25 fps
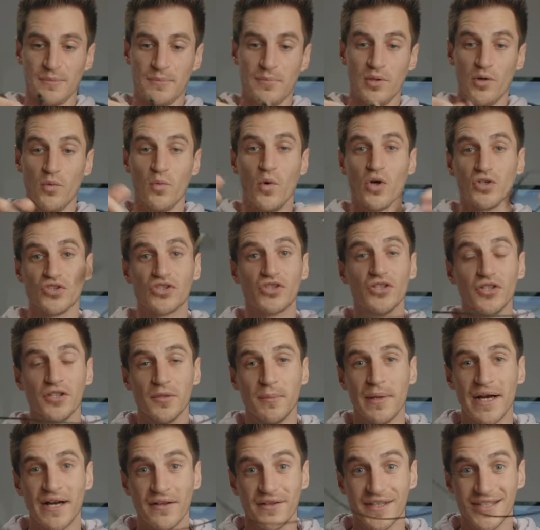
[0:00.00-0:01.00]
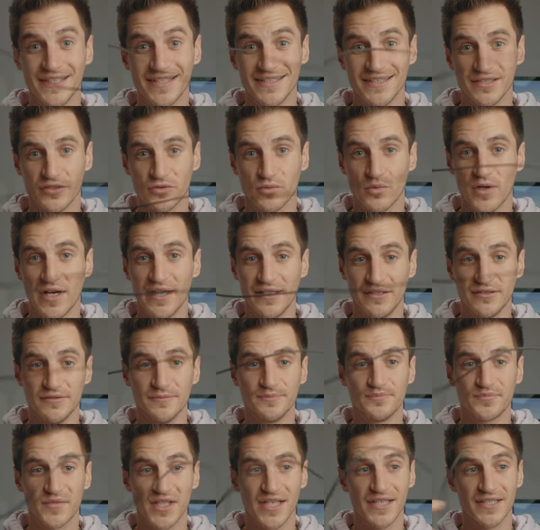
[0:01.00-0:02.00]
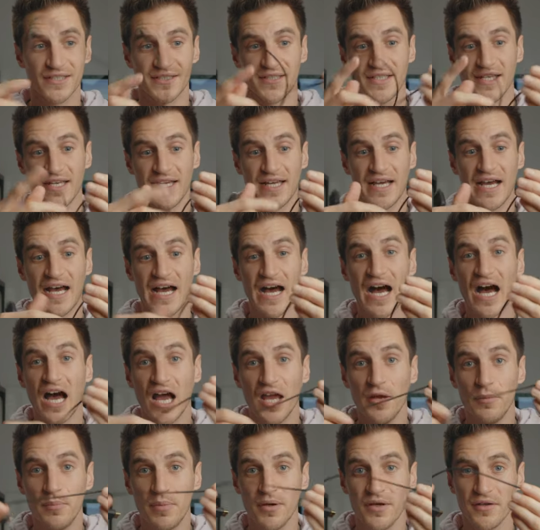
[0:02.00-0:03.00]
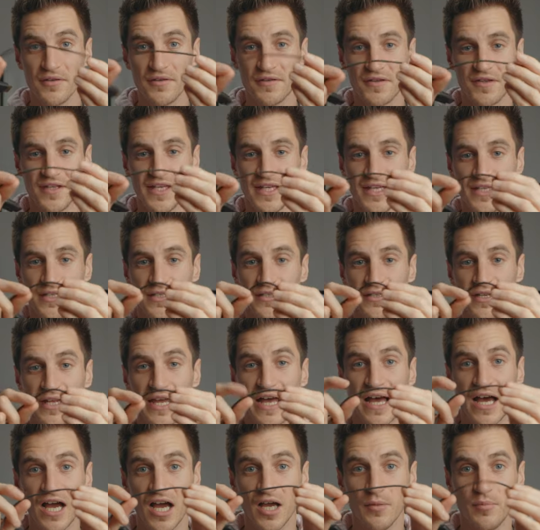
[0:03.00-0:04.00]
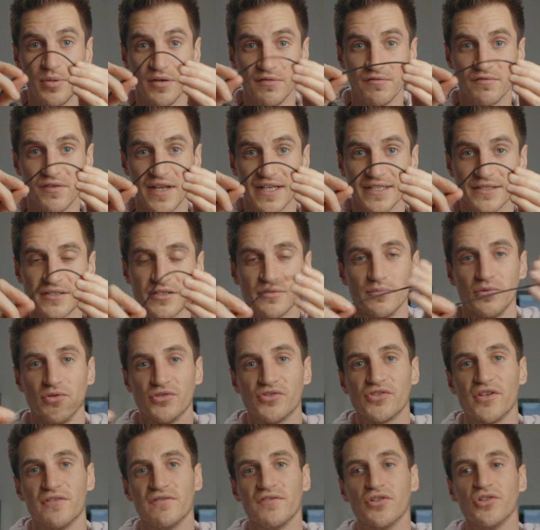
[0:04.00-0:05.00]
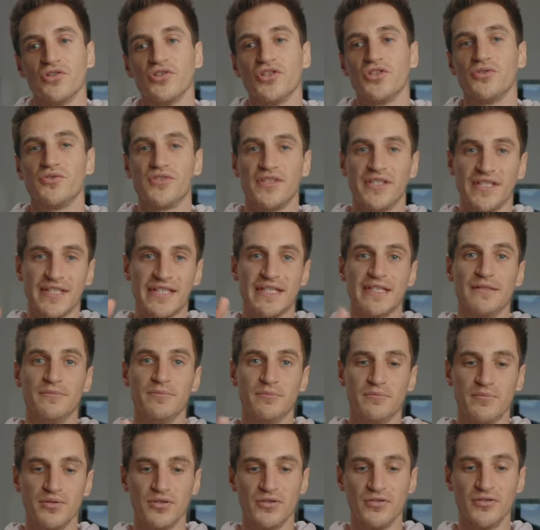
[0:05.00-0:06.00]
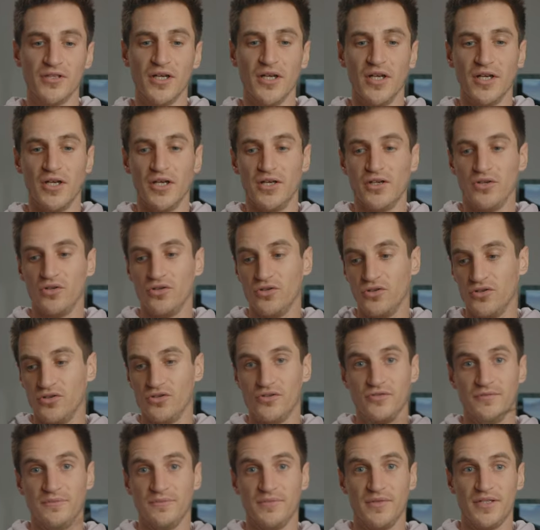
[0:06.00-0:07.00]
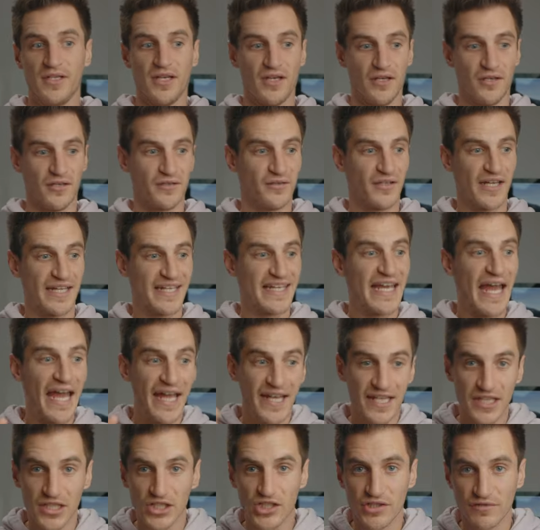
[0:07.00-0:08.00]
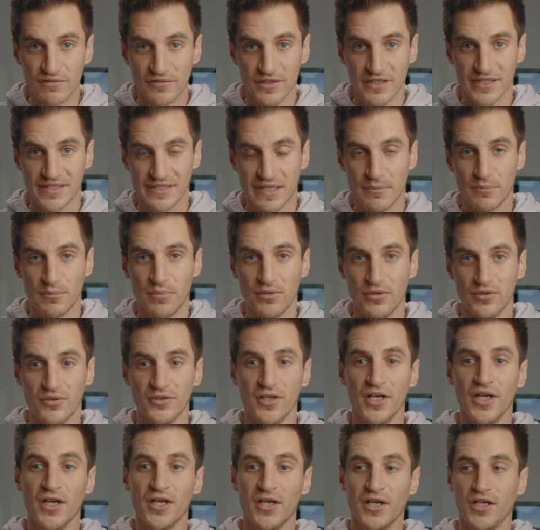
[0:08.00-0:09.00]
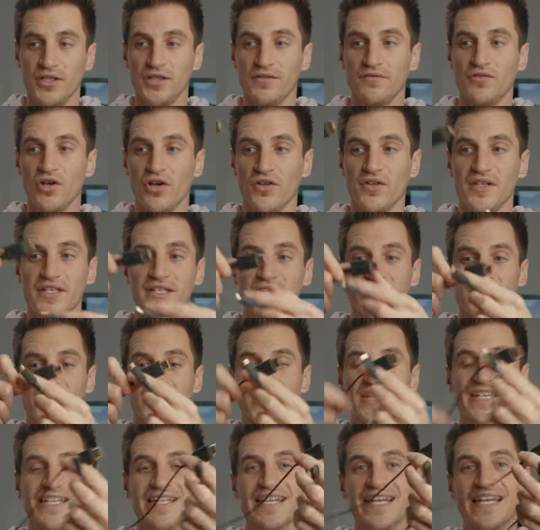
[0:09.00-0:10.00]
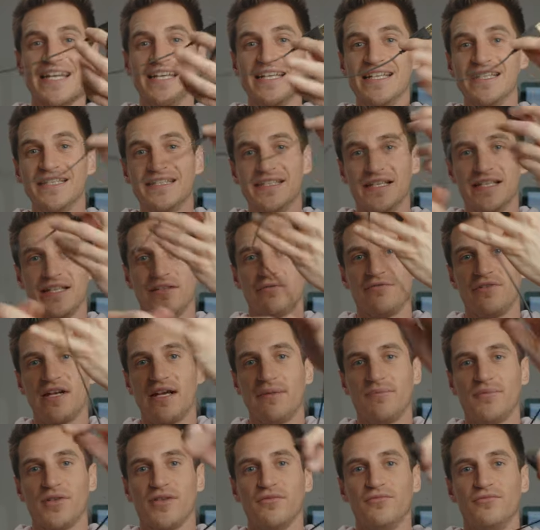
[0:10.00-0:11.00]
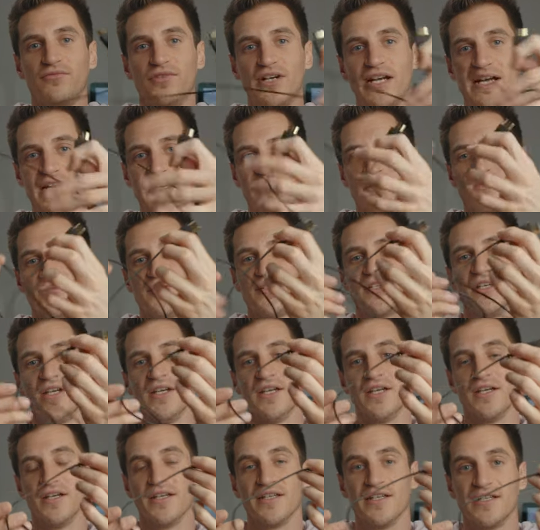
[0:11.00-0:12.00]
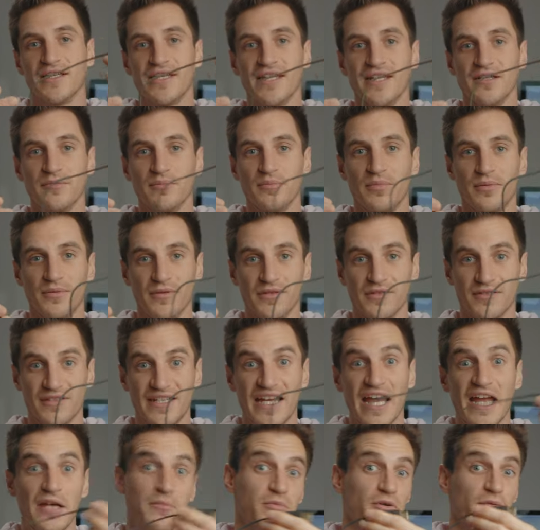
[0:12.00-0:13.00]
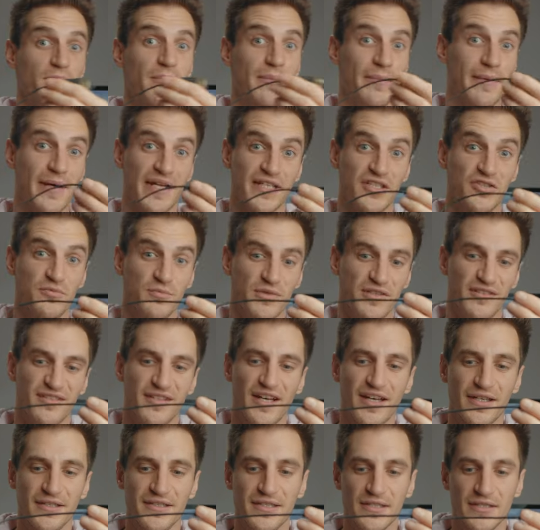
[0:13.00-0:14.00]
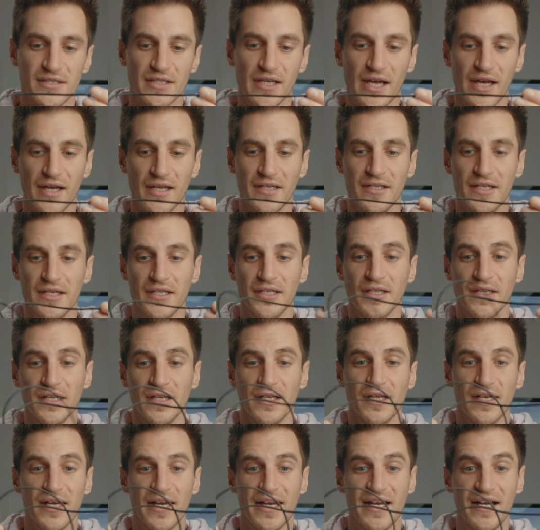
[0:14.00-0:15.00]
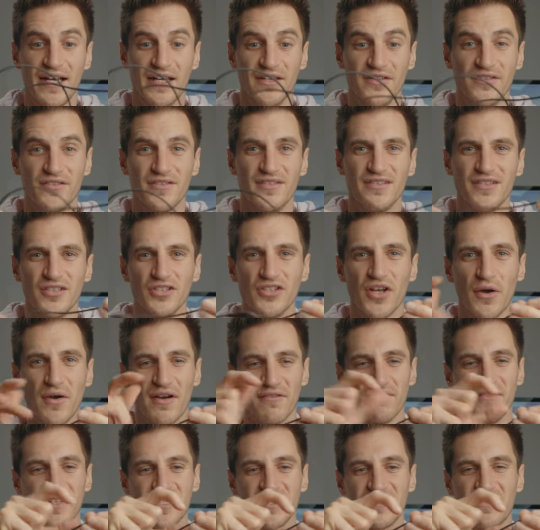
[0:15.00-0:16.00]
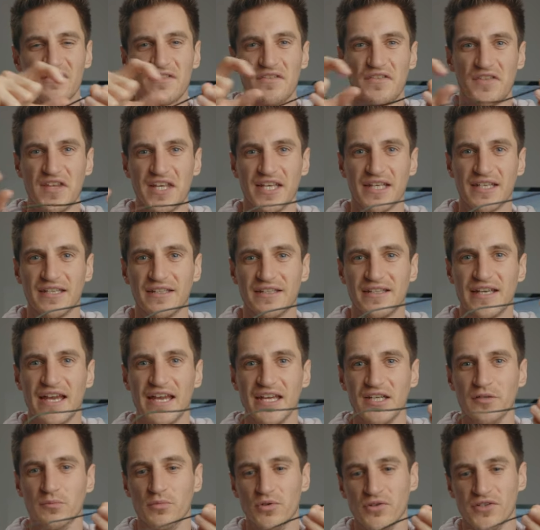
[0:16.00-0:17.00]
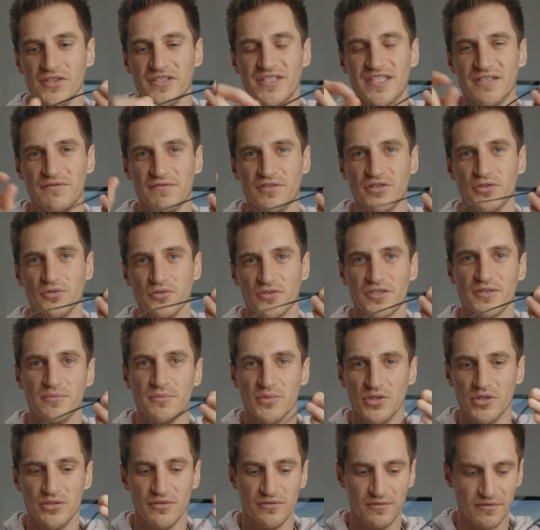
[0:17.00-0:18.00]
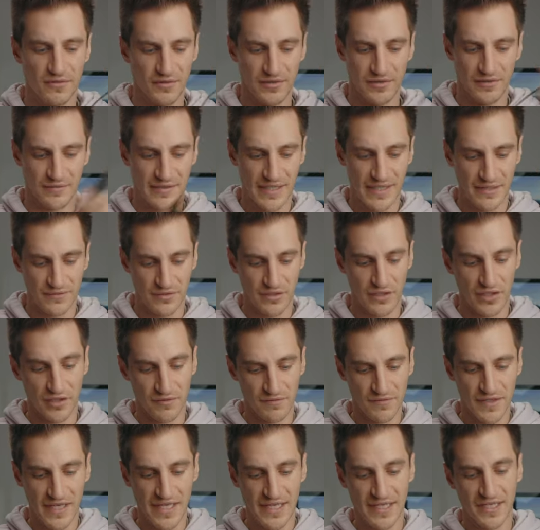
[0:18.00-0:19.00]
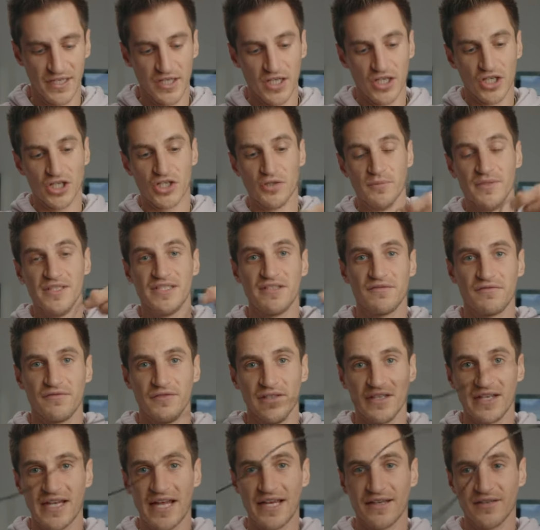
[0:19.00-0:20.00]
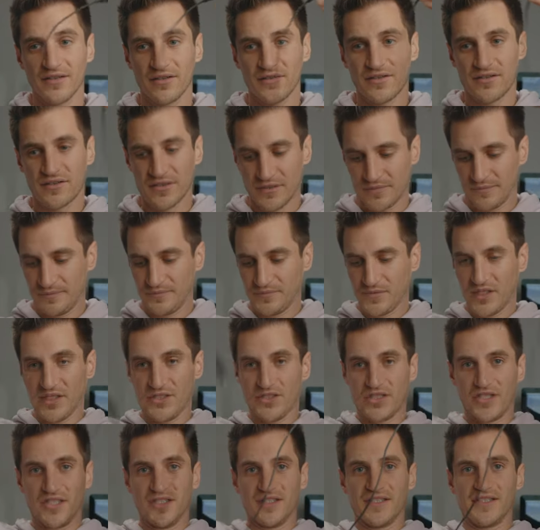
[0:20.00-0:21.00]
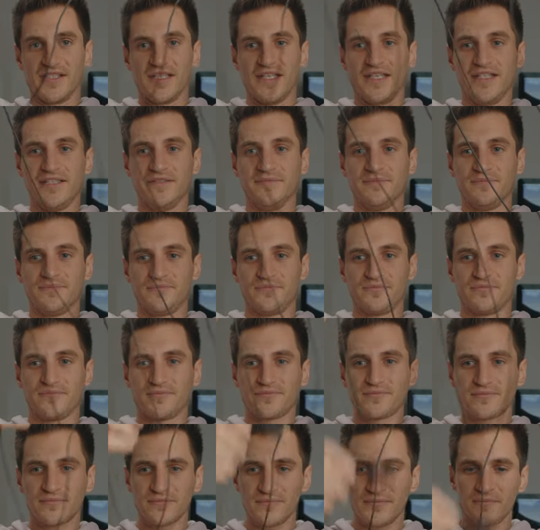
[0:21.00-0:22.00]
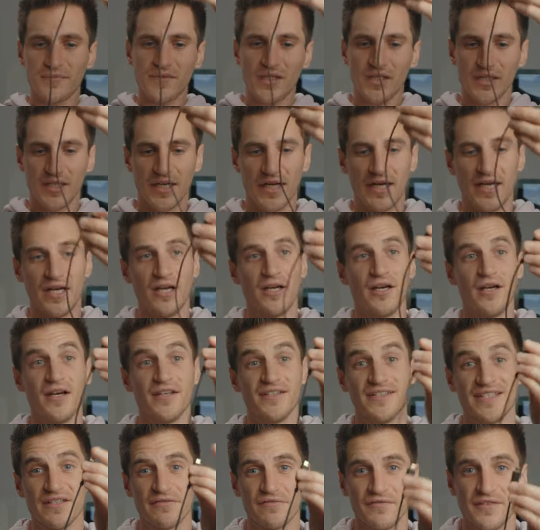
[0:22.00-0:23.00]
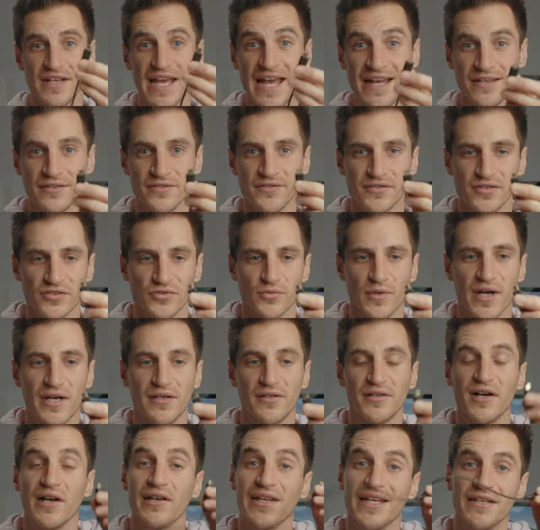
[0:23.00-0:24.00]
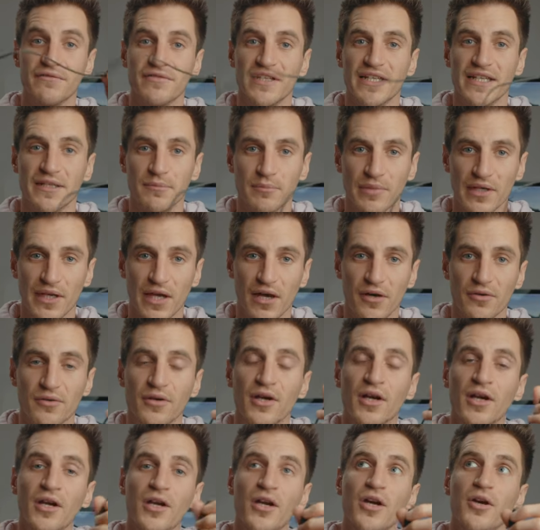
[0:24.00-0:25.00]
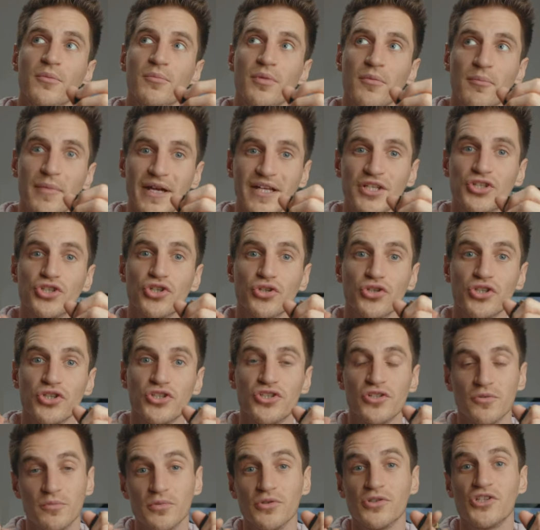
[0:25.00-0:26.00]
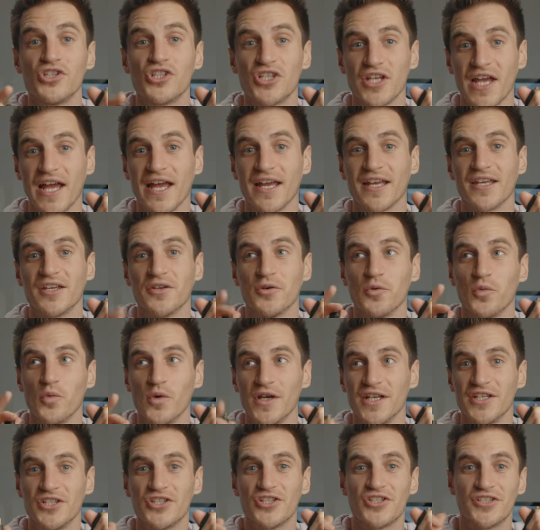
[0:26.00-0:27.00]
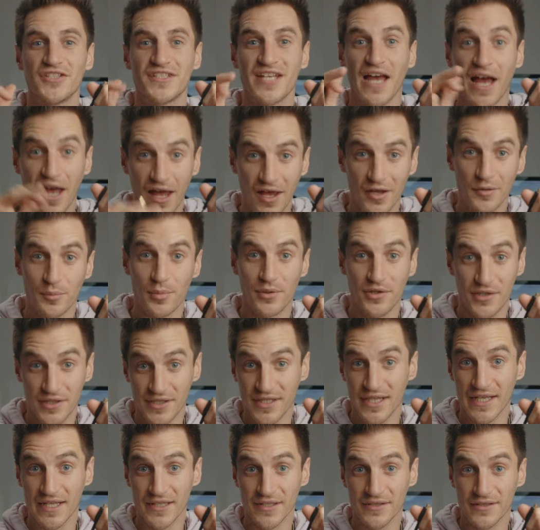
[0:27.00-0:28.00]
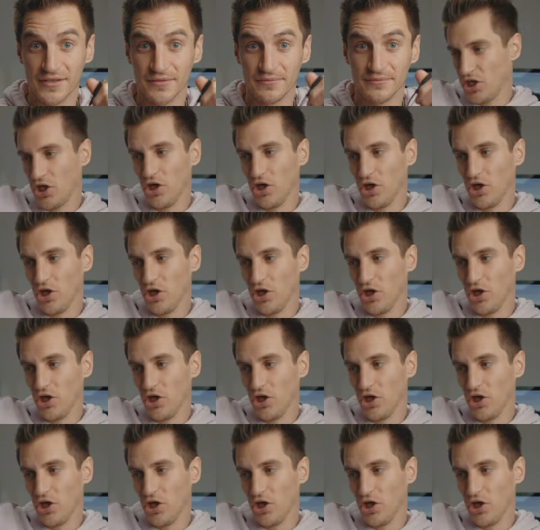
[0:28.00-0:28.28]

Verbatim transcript: But what's good about these as well is they're hyper thin, hyper flexible. So if you're using a gimbal or a, a cage, for example, and you've got these, you can easily wrap them round and keep your cable management nice and tidy and you don't have this thick cable that's difficult to move around. Love that. Come in different lengths, as you can see, uh, and different ends as well. I'll leave a link below, but make sure you double check which type you need.